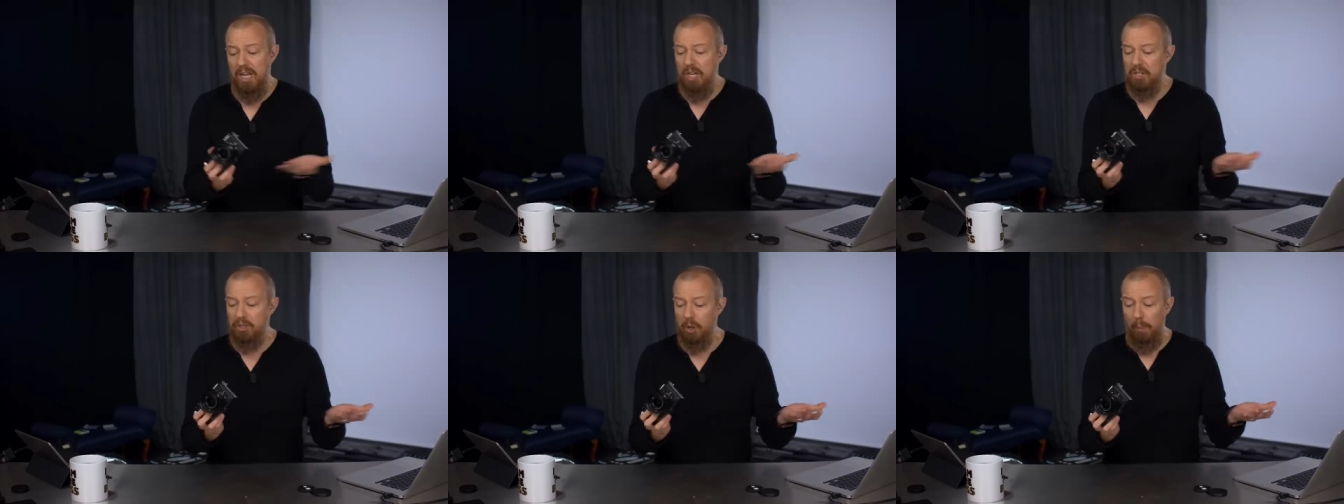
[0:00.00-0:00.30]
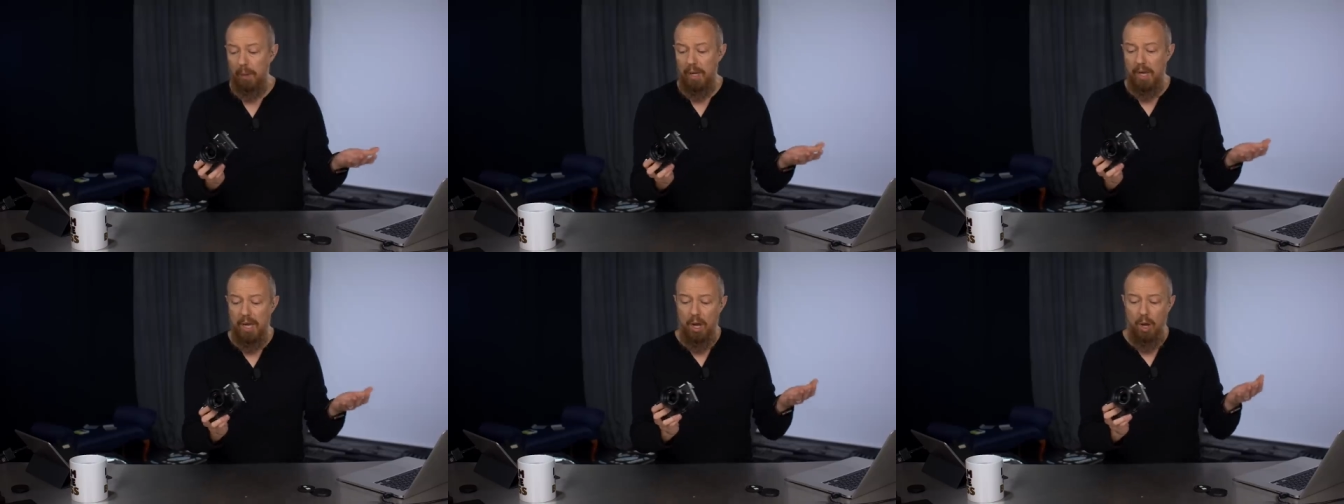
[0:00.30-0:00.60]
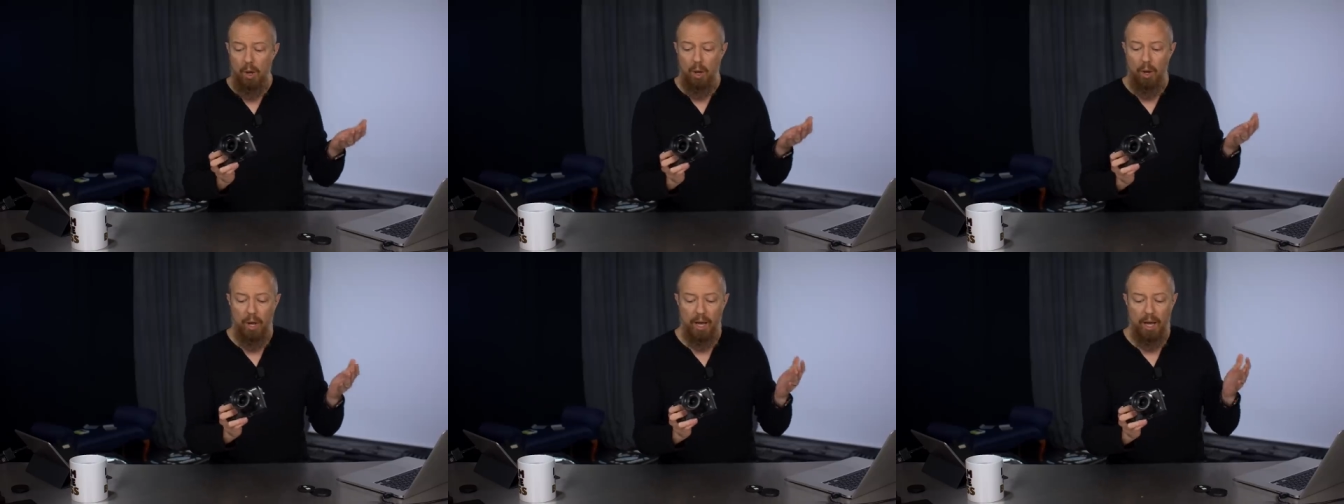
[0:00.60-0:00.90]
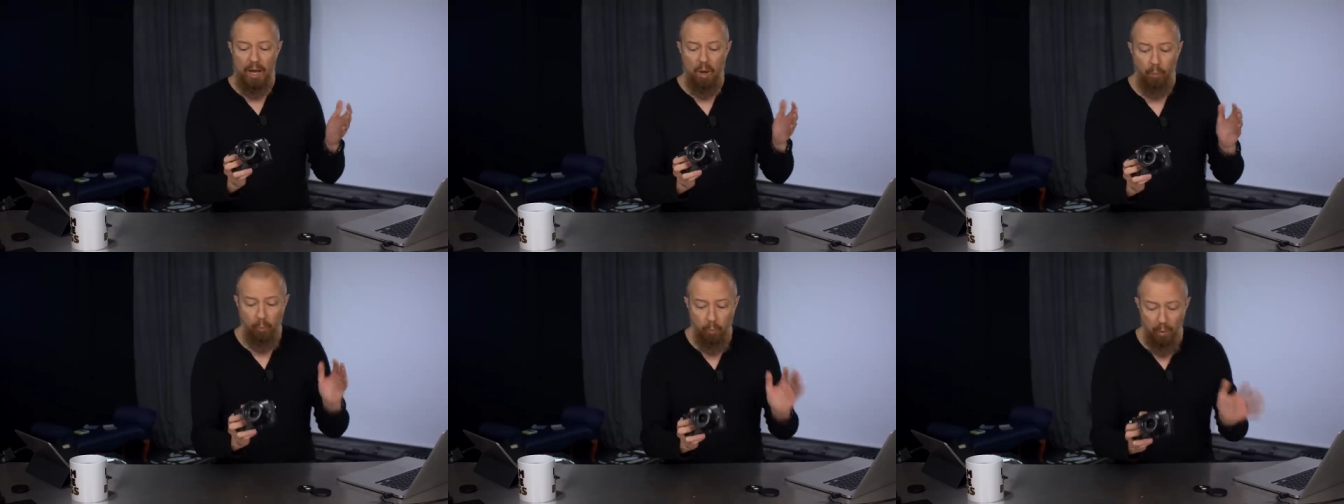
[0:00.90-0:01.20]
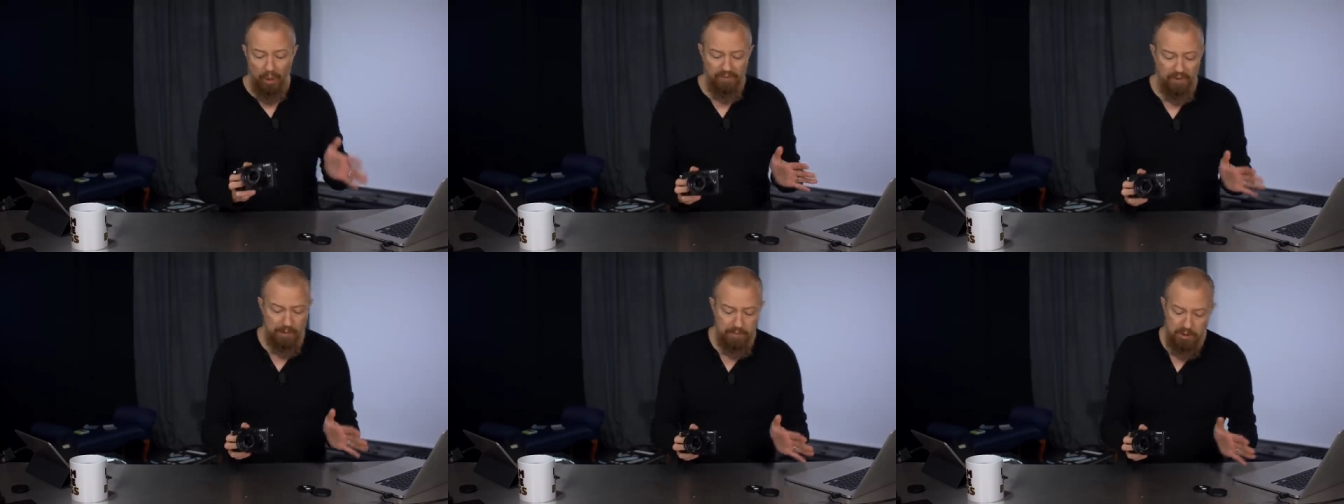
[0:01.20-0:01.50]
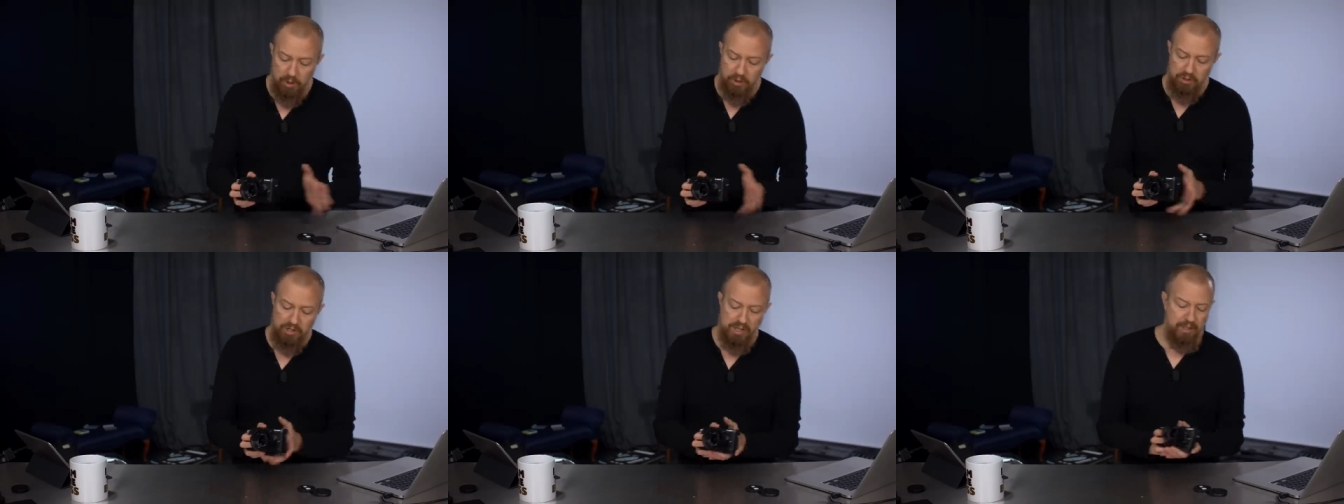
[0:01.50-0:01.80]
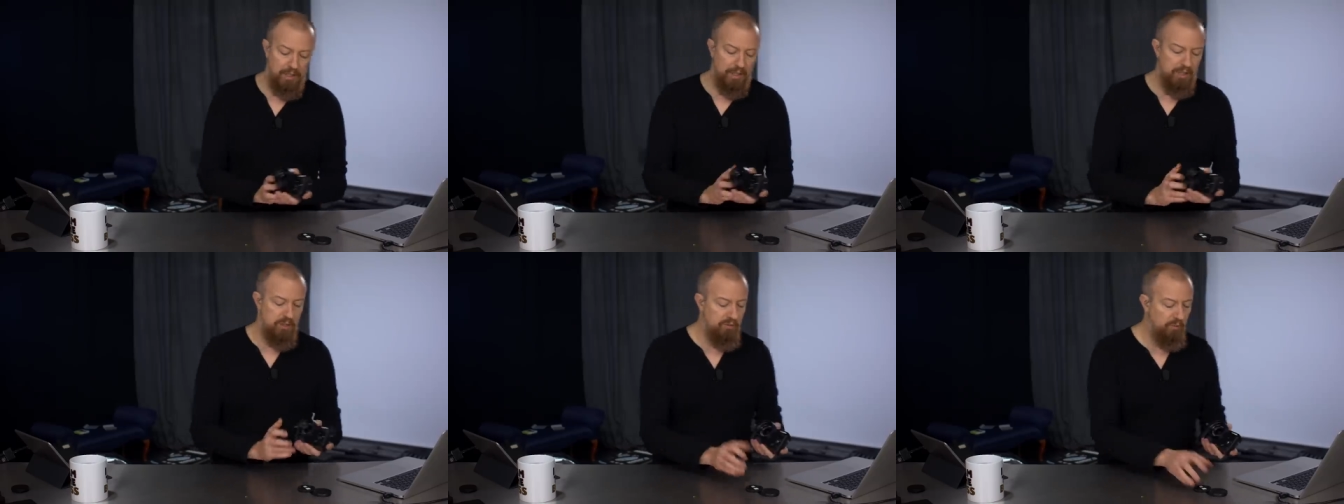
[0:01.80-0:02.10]
So what have I been using
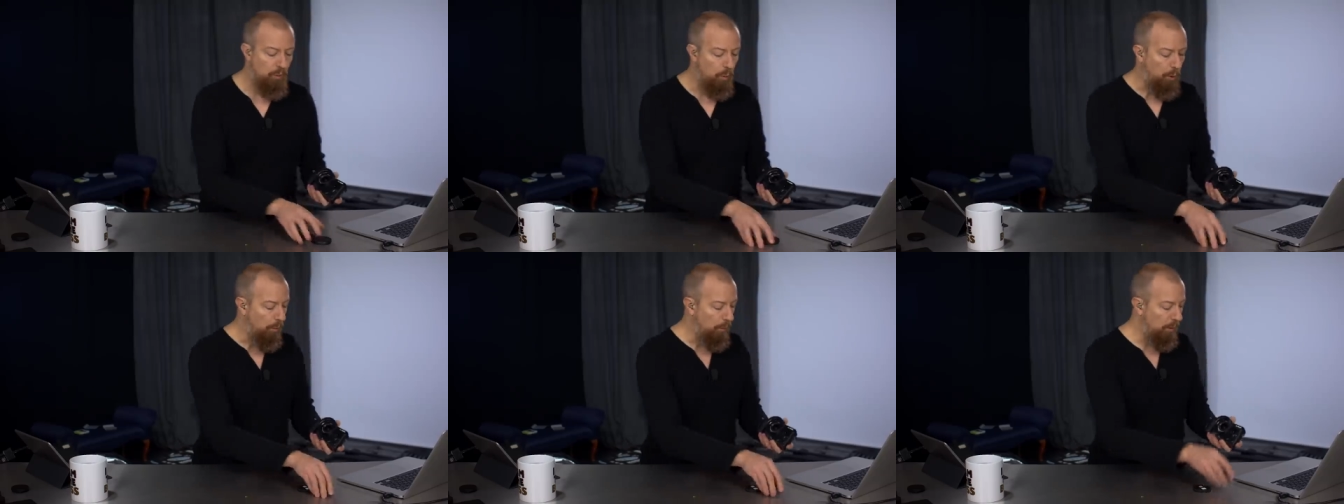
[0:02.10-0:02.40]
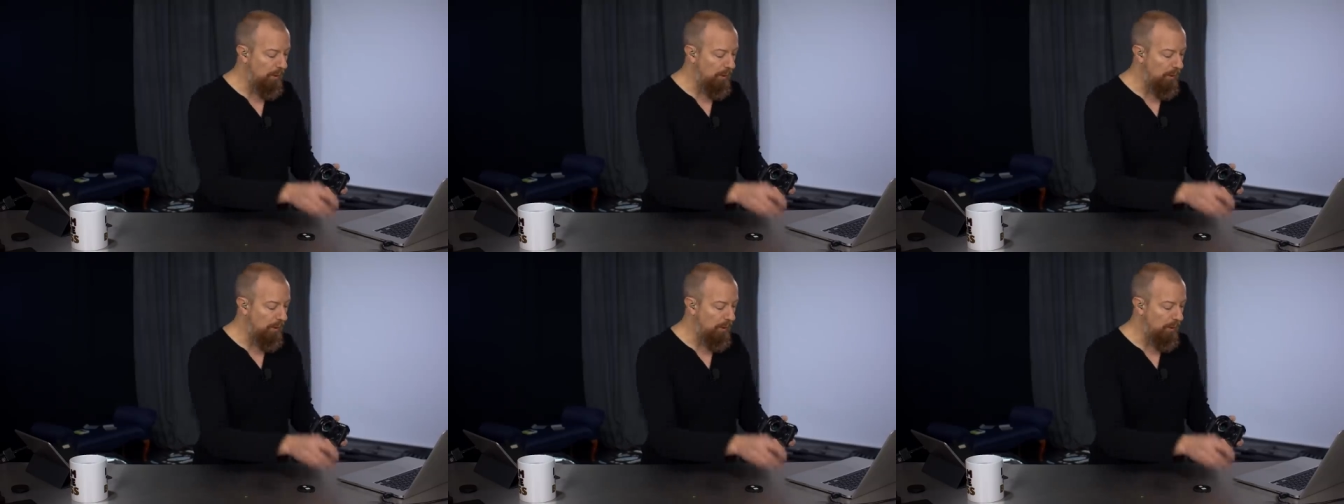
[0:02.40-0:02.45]
the lens for?